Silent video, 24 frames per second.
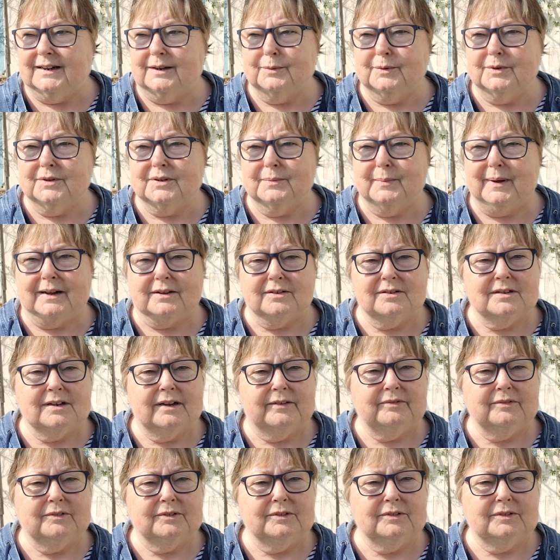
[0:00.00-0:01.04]
it was about
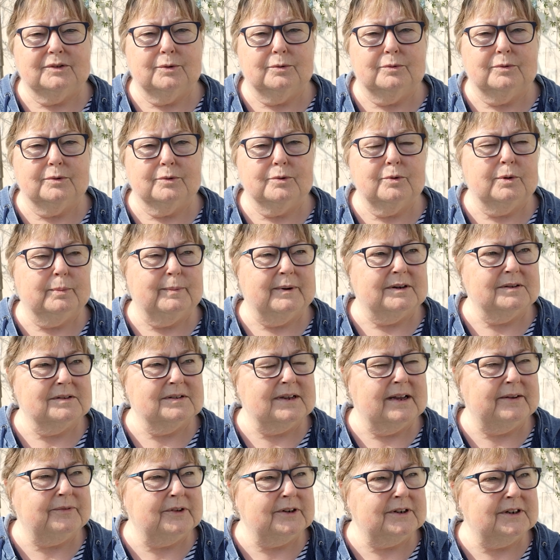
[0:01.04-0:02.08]
quarter past
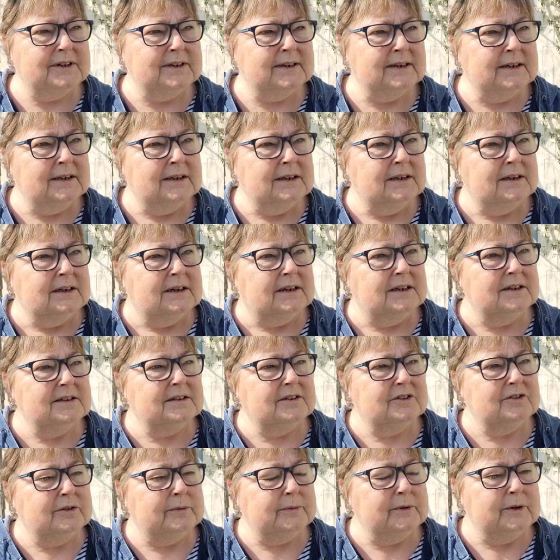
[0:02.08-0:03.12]
seven, and I
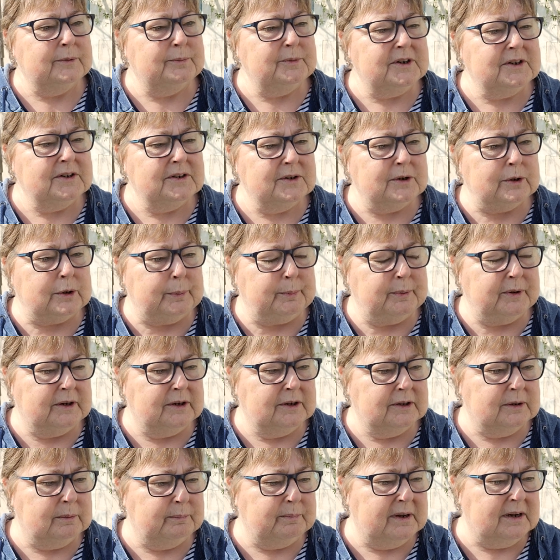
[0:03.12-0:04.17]
said to him, can we stop
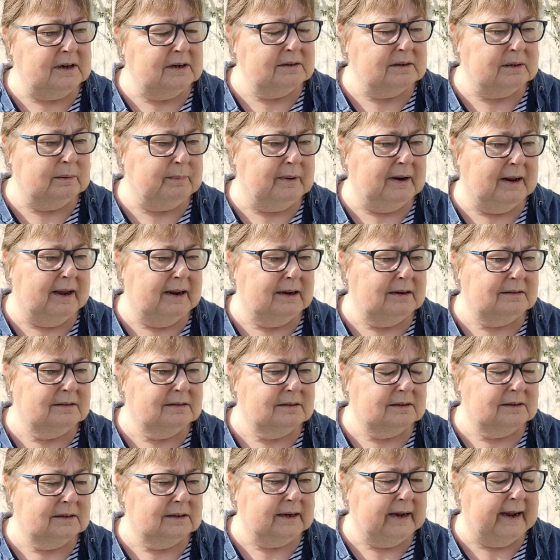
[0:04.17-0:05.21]
at the pizza place
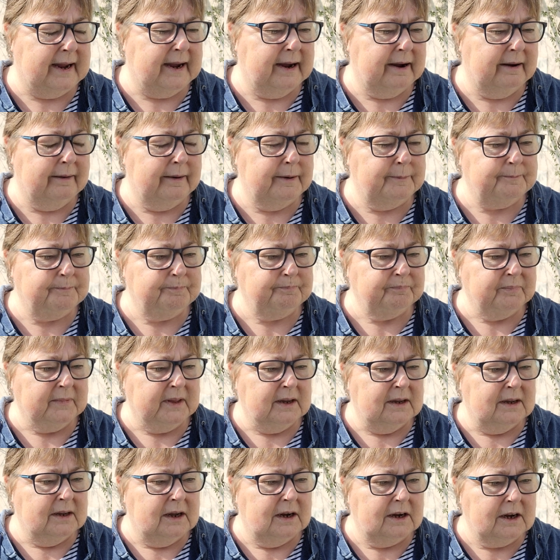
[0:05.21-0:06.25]
and get and
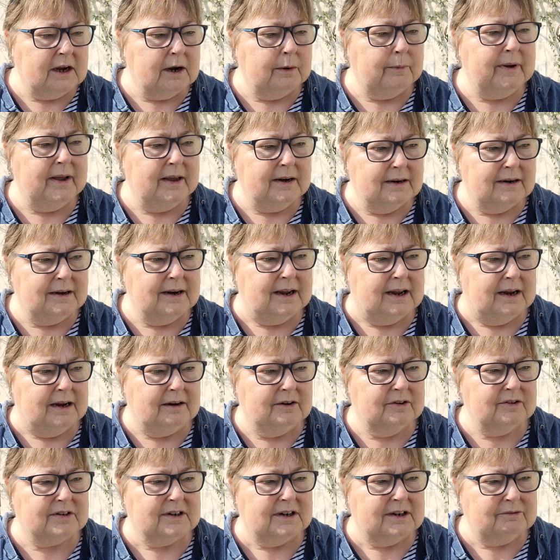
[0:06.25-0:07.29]
go in and eat,
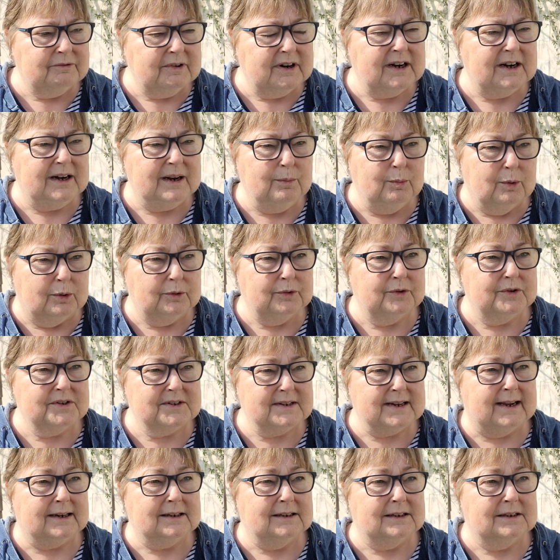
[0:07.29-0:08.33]
because I really want
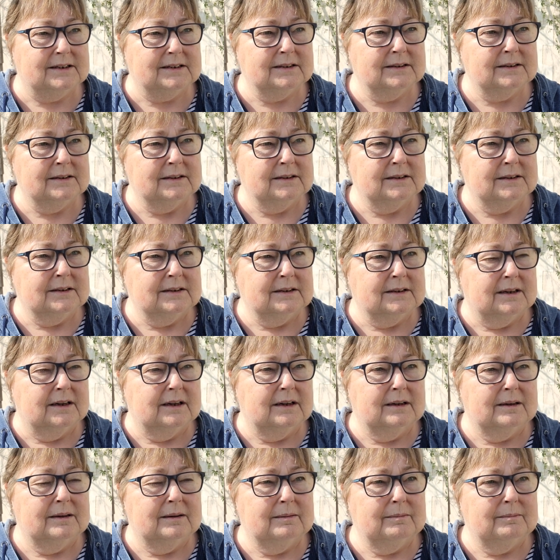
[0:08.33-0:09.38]
salad,
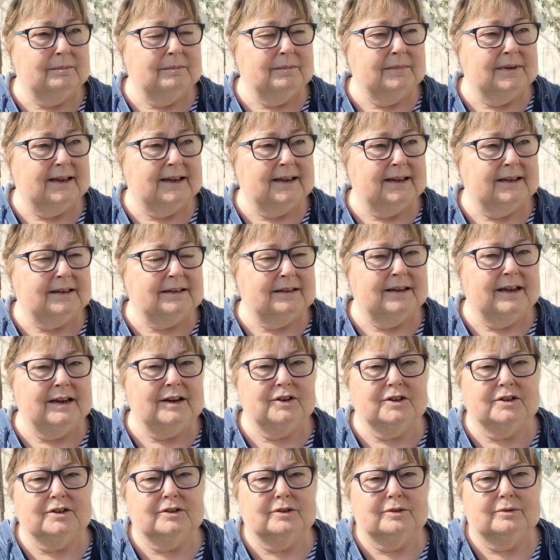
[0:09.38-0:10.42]
and
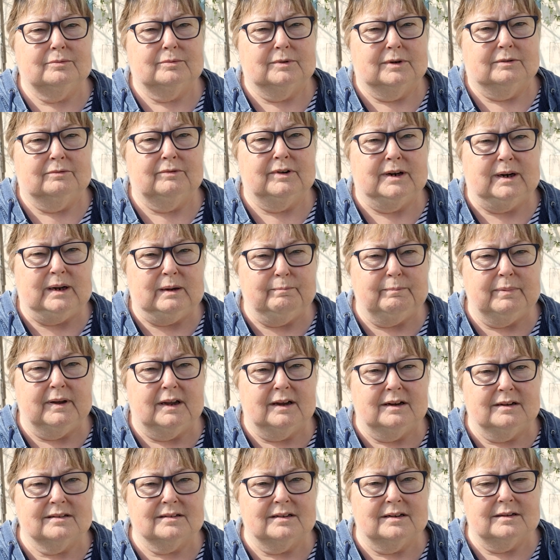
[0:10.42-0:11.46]
they do a really
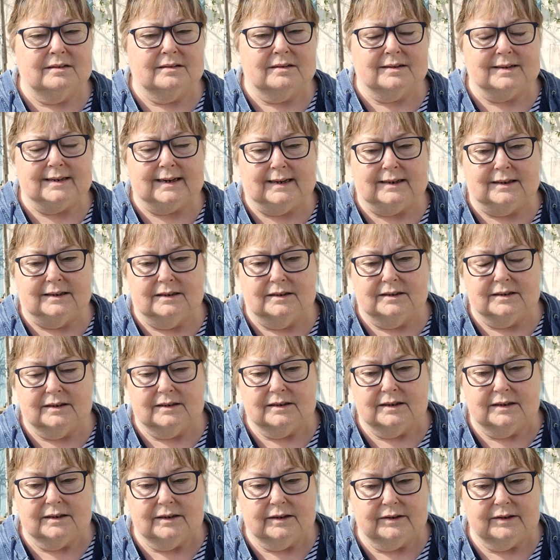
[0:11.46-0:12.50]
big Caesar salad,
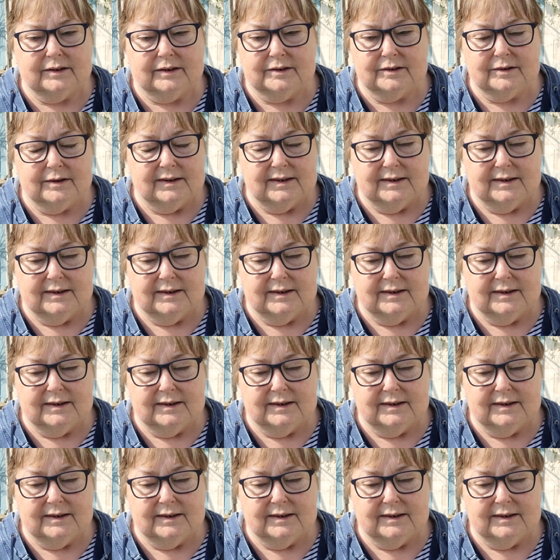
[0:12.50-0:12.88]
and I